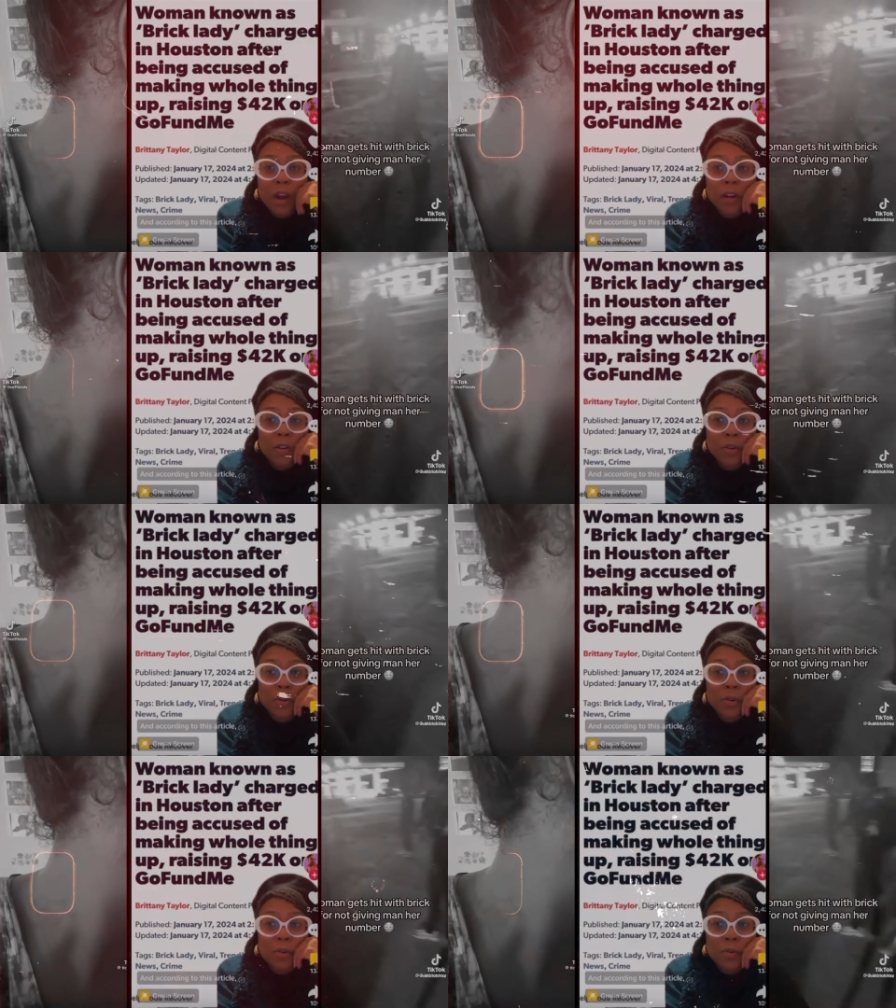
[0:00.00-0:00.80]

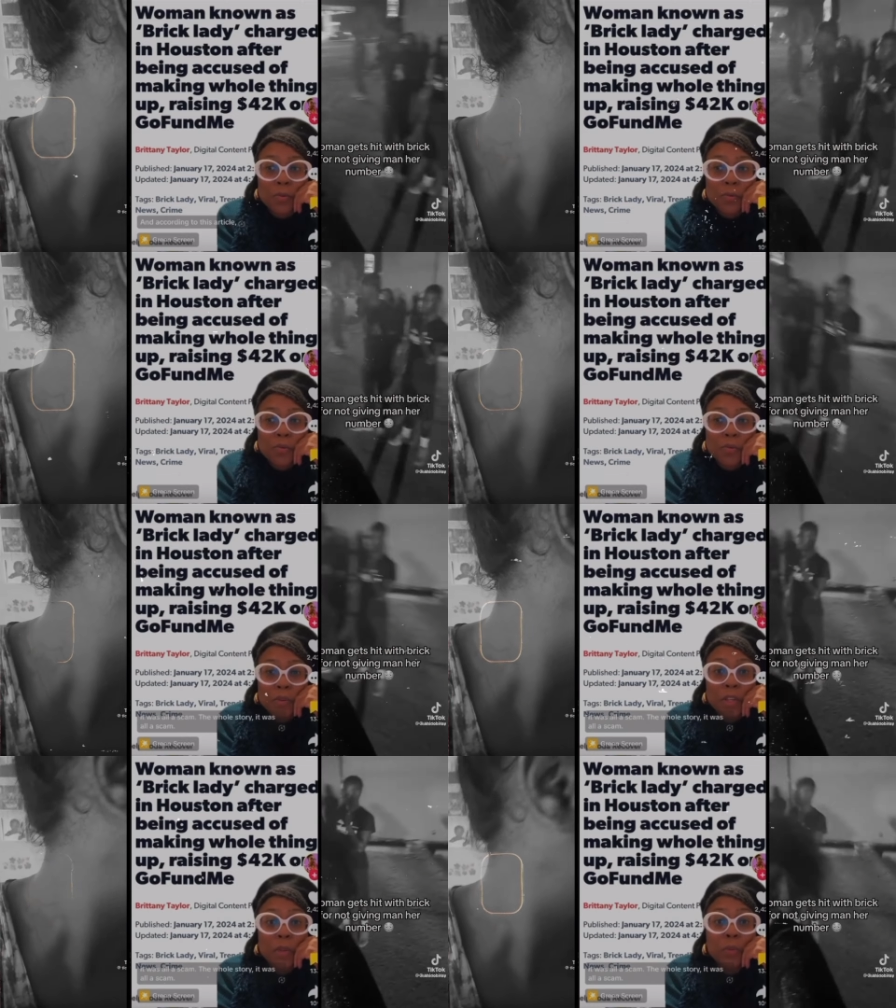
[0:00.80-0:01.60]
article,
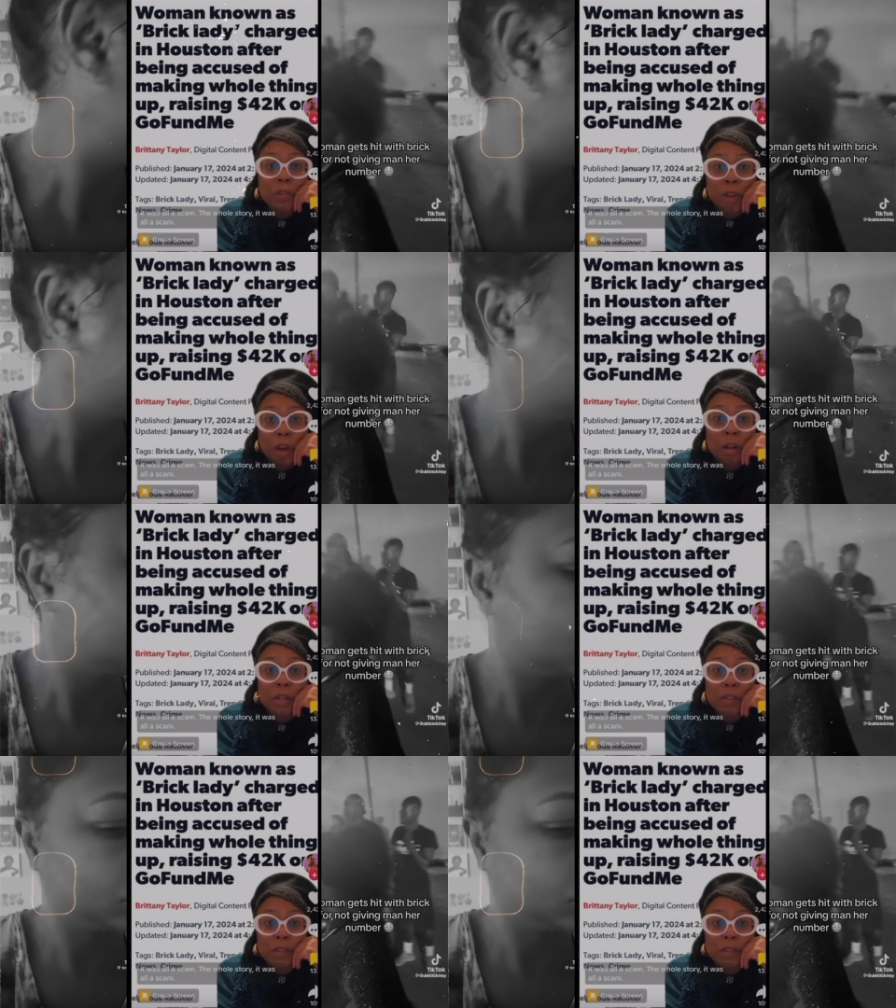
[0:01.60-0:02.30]
it was all a